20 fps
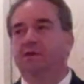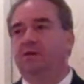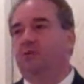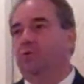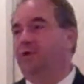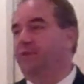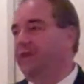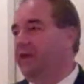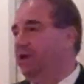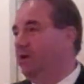
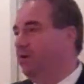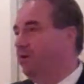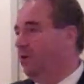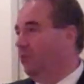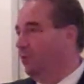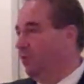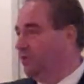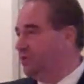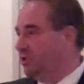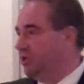when they
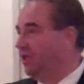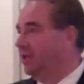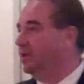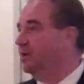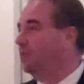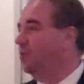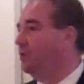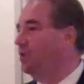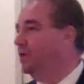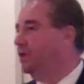originally
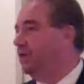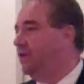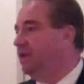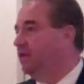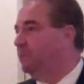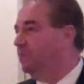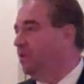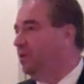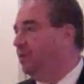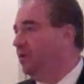were looking
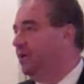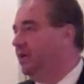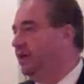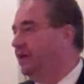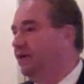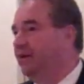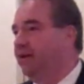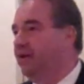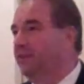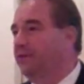at building
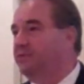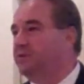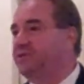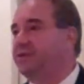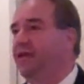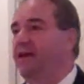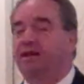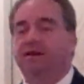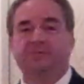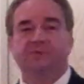in another
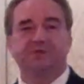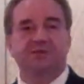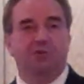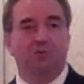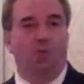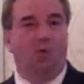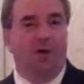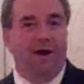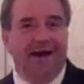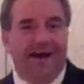state. We
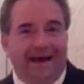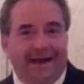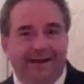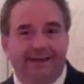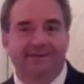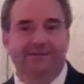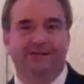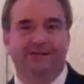said, why?